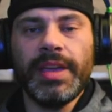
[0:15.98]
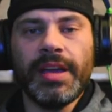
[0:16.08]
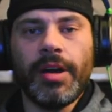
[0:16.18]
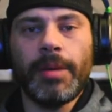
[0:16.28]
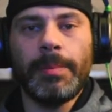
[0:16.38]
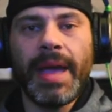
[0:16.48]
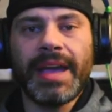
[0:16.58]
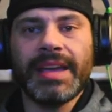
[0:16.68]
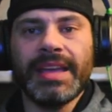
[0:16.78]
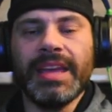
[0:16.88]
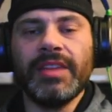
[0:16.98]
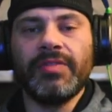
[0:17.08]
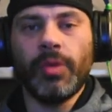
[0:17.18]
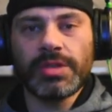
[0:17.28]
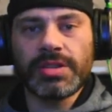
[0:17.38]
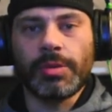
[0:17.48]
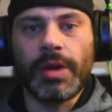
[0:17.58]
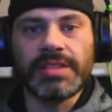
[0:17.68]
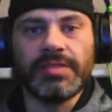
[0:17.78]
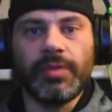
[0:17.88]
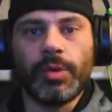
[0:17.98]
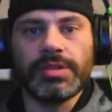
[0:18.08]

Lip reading: are back in Forza Horizon 4 to